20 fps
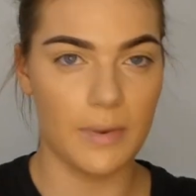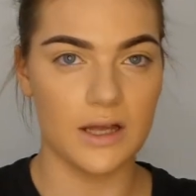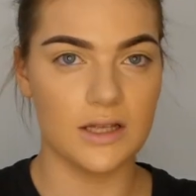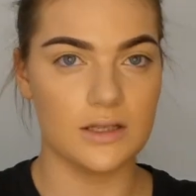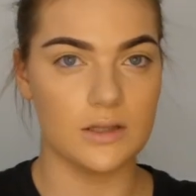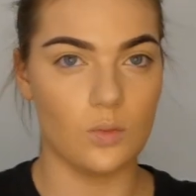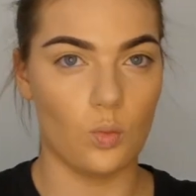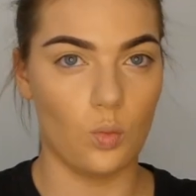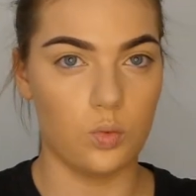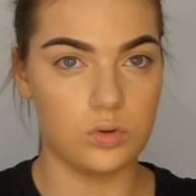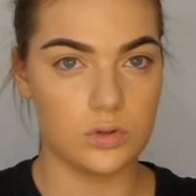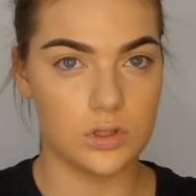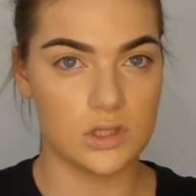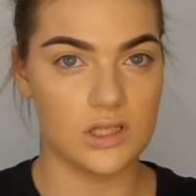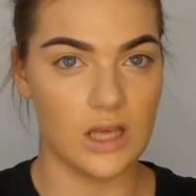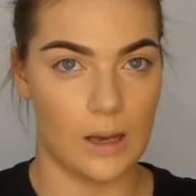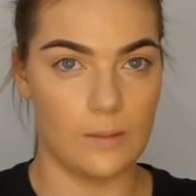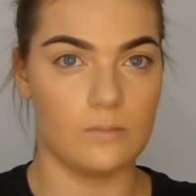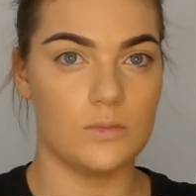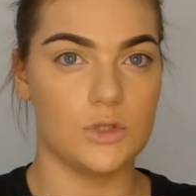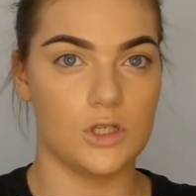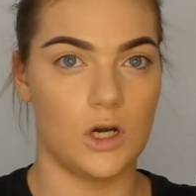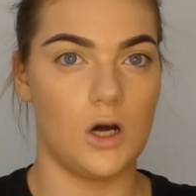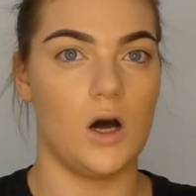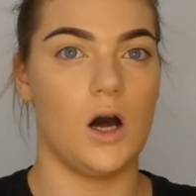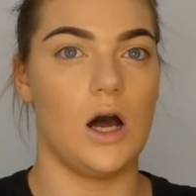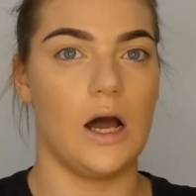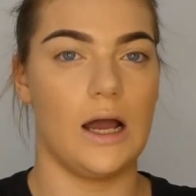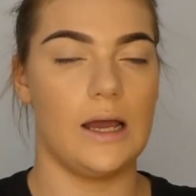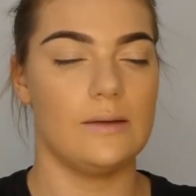but
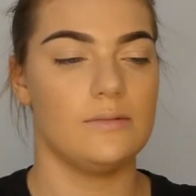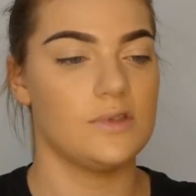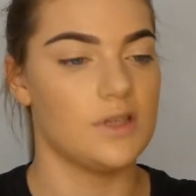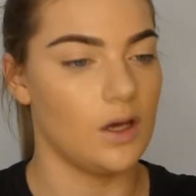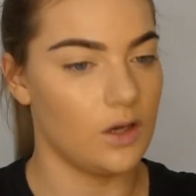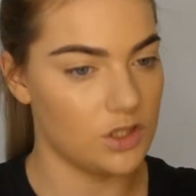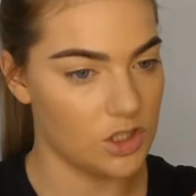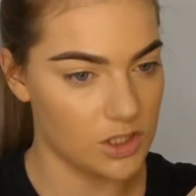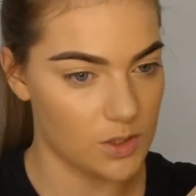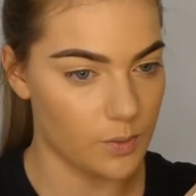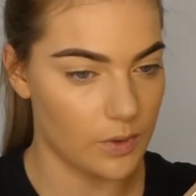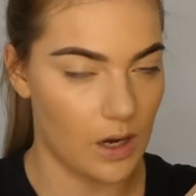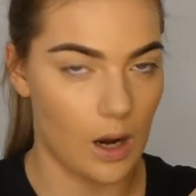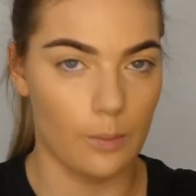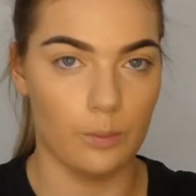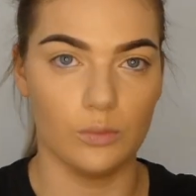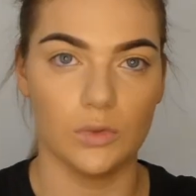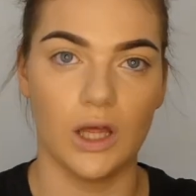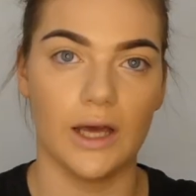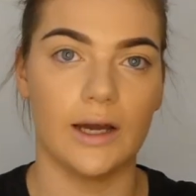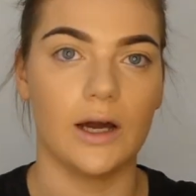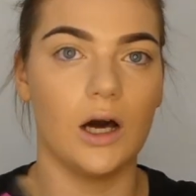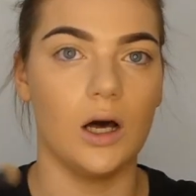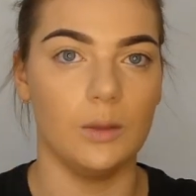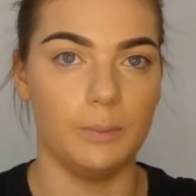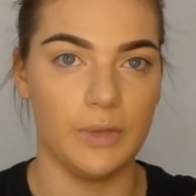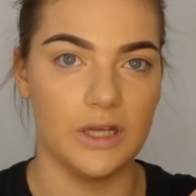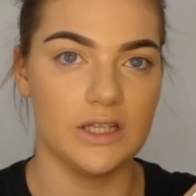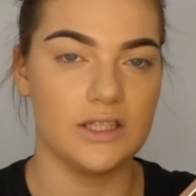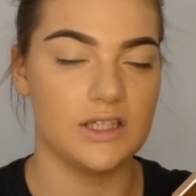sometimes, like just when I'm like
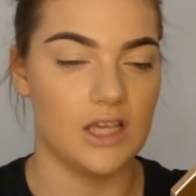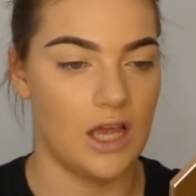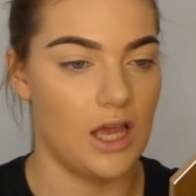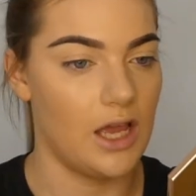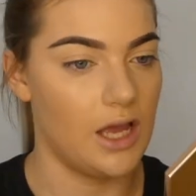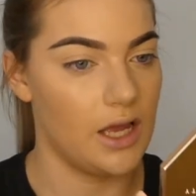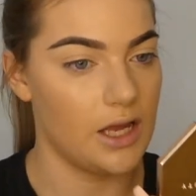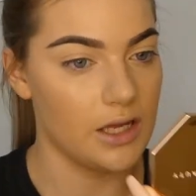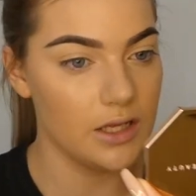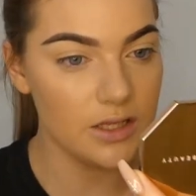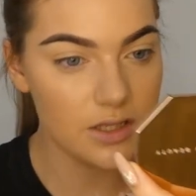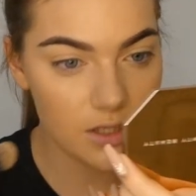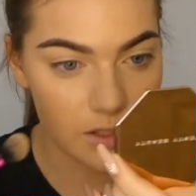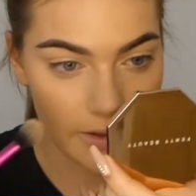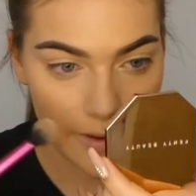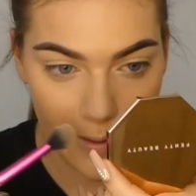a bit tanned,